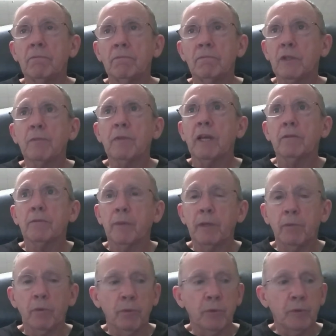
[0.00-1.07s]
sometimes
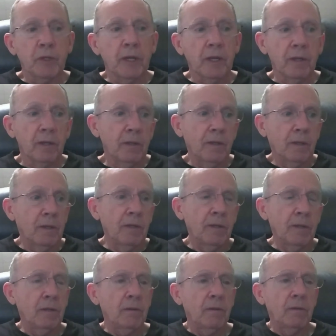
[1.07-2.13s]
people will say,
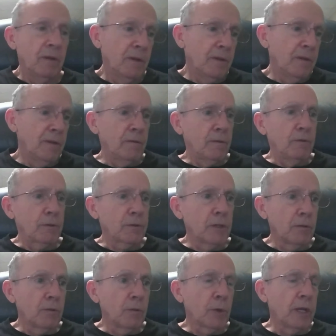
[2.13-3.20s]
you'll see a
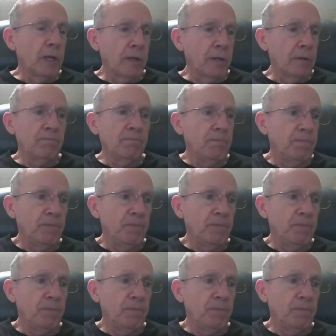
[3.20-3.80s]
little kid